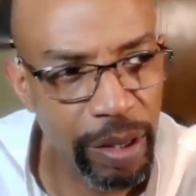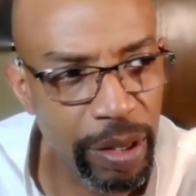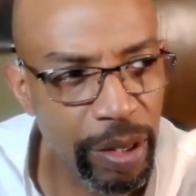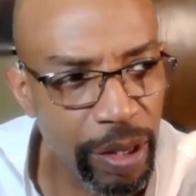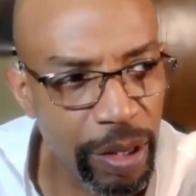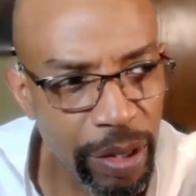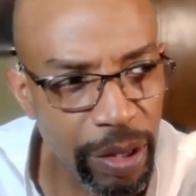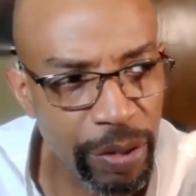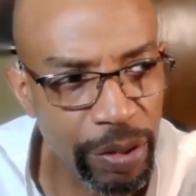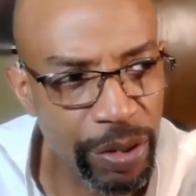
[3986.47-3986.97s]

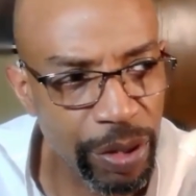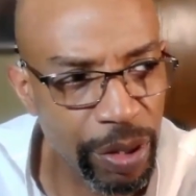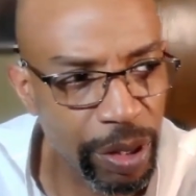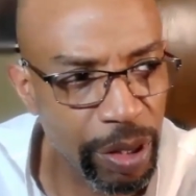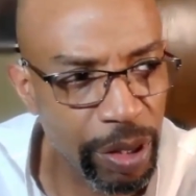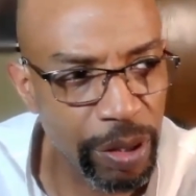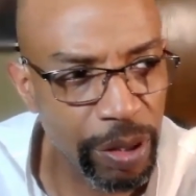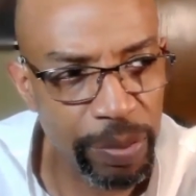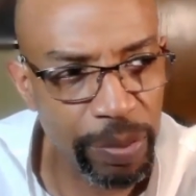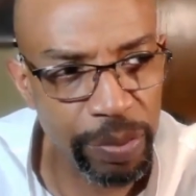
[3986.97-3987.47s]
those
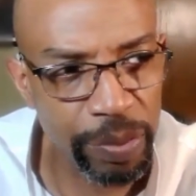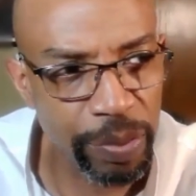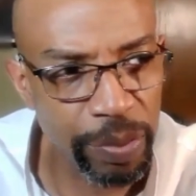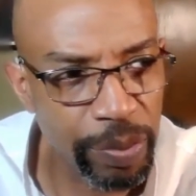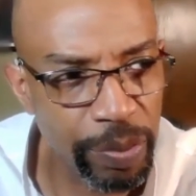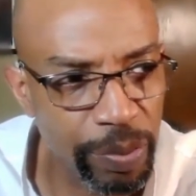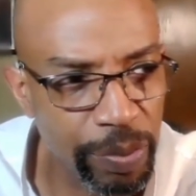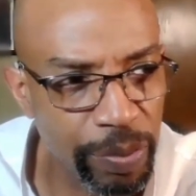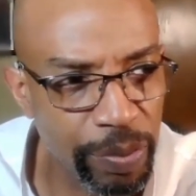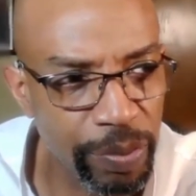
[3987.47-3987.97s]
are
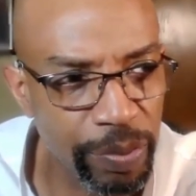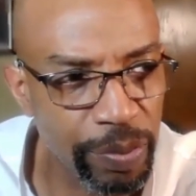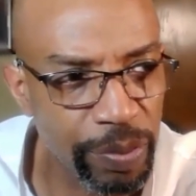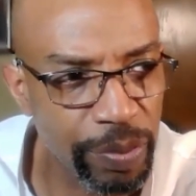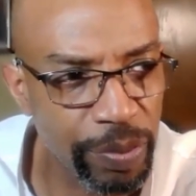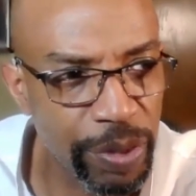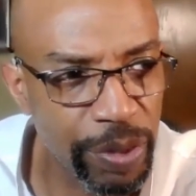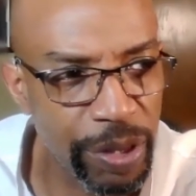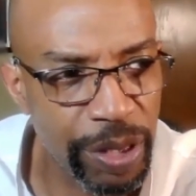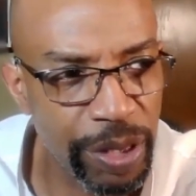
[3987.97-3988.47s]

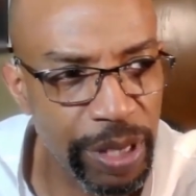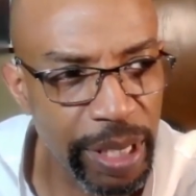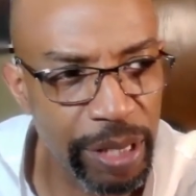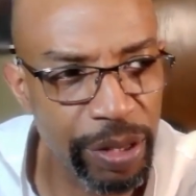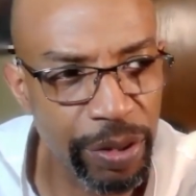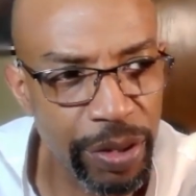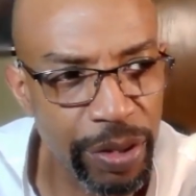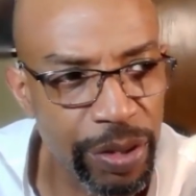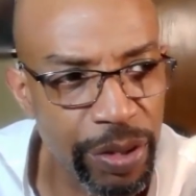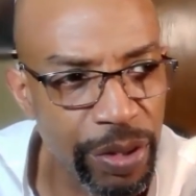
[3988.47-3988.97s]

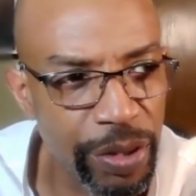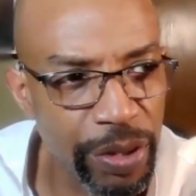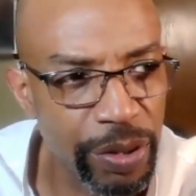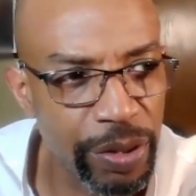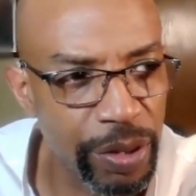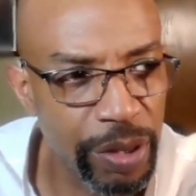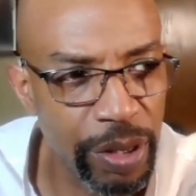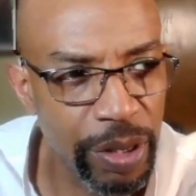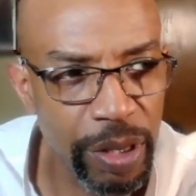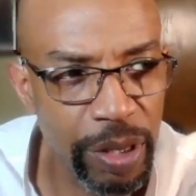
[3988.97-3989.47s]
stickers
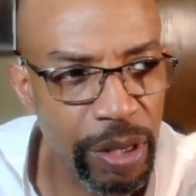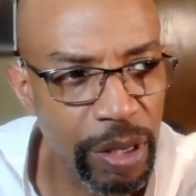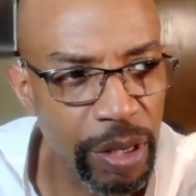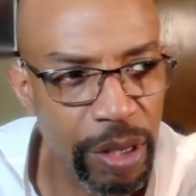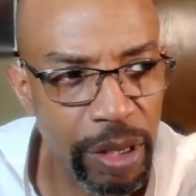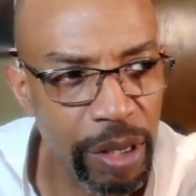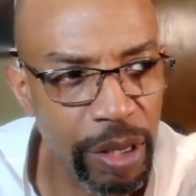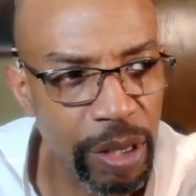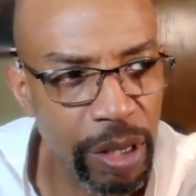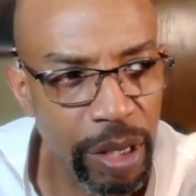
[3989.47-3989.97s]

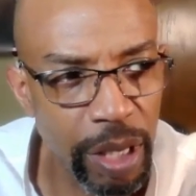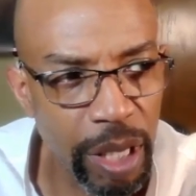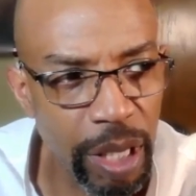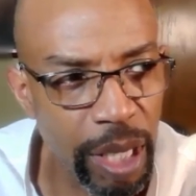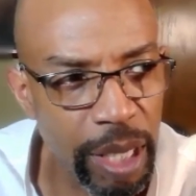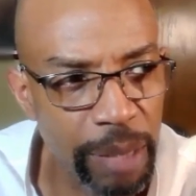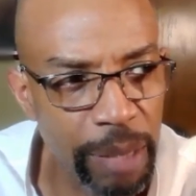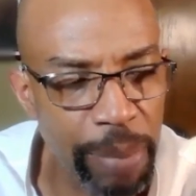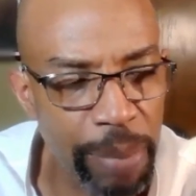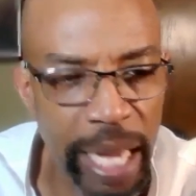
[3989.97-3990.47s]

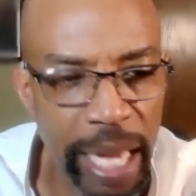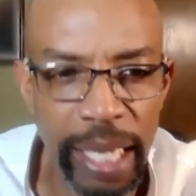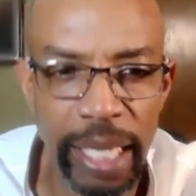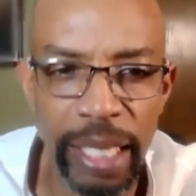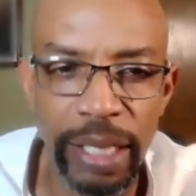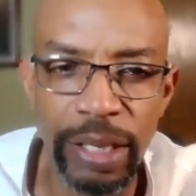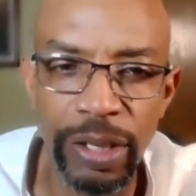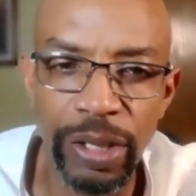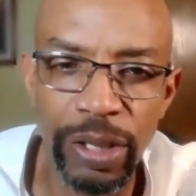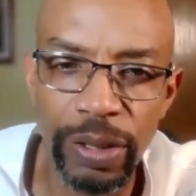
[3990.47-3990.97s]
on a
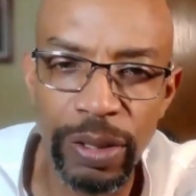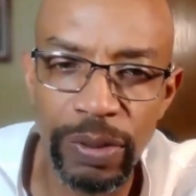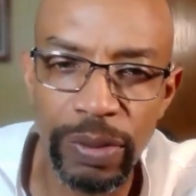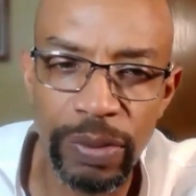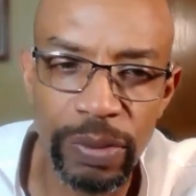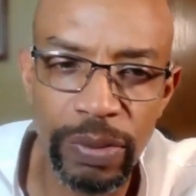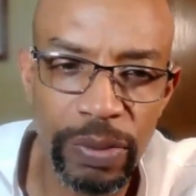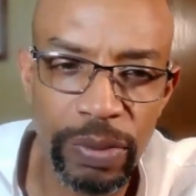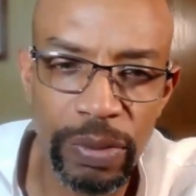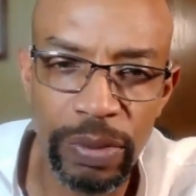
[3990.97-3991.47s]
package,
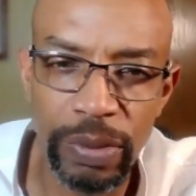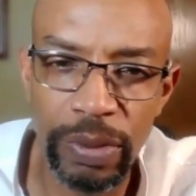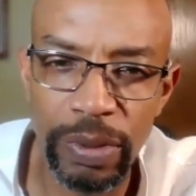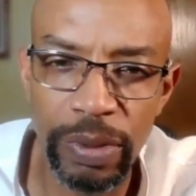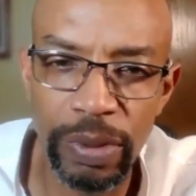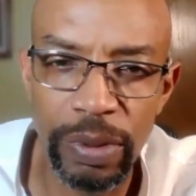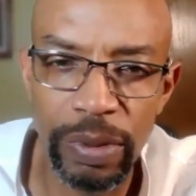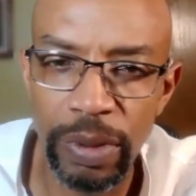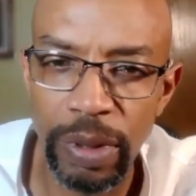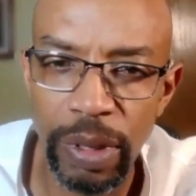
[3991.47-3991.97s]

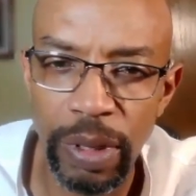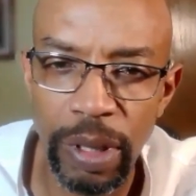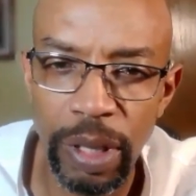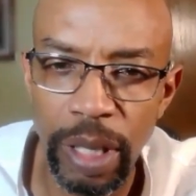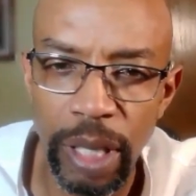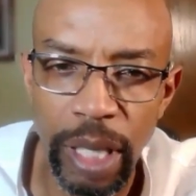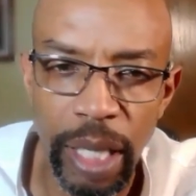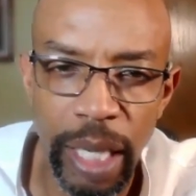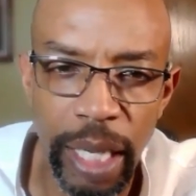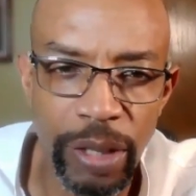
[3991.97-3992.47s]

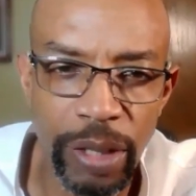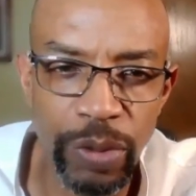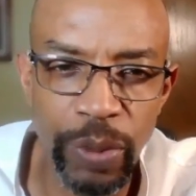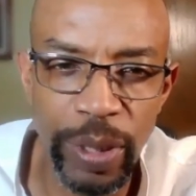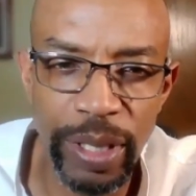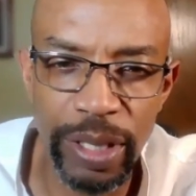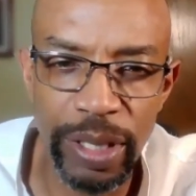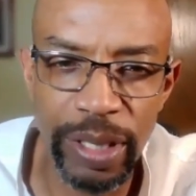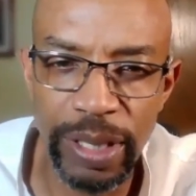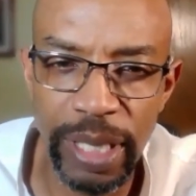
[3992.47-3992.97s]
and it's
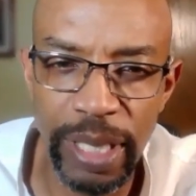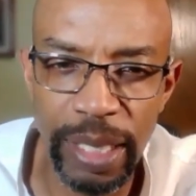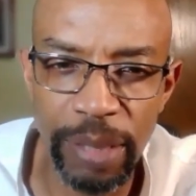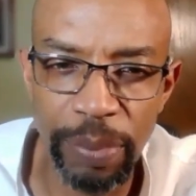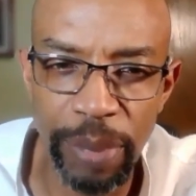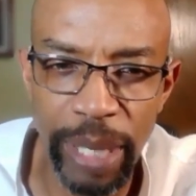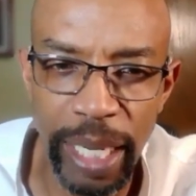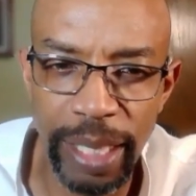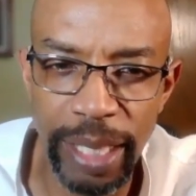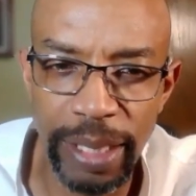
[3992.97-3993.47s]
what's inside the
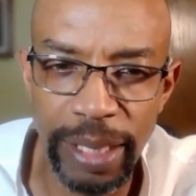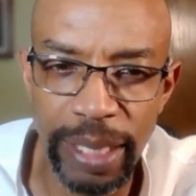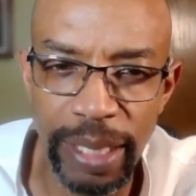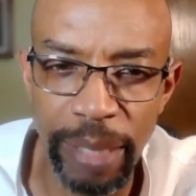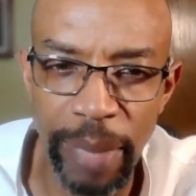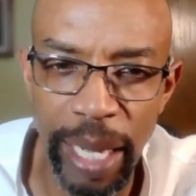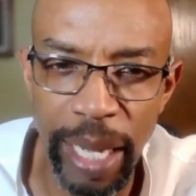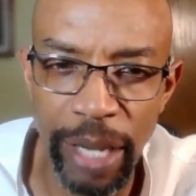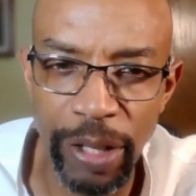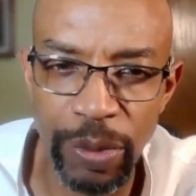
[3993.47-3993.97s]
package that
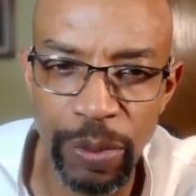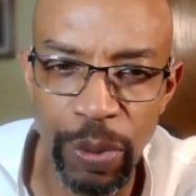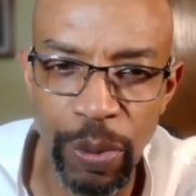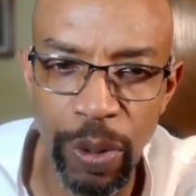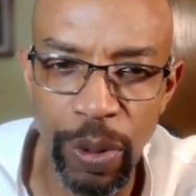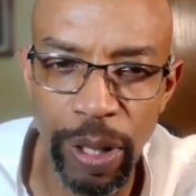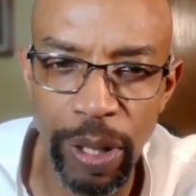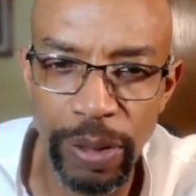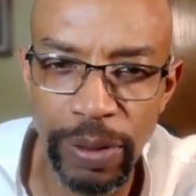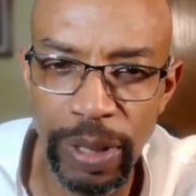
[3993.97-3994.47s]
matters
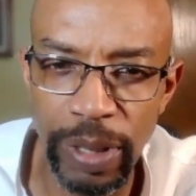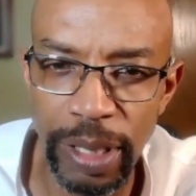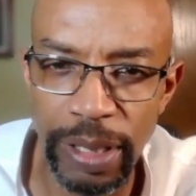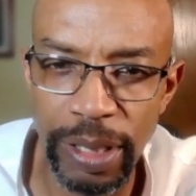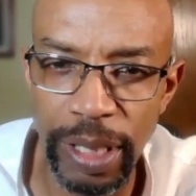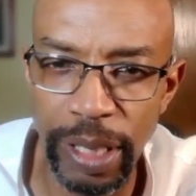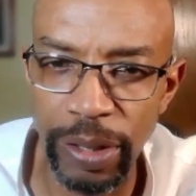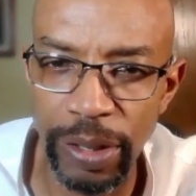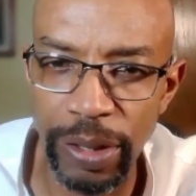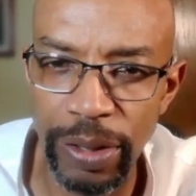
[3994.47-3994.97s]
more than the
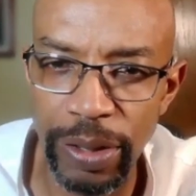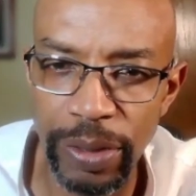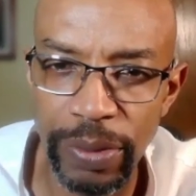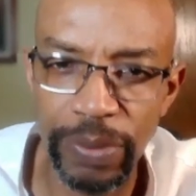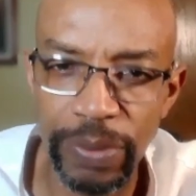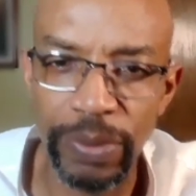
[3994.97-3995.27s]
stickers.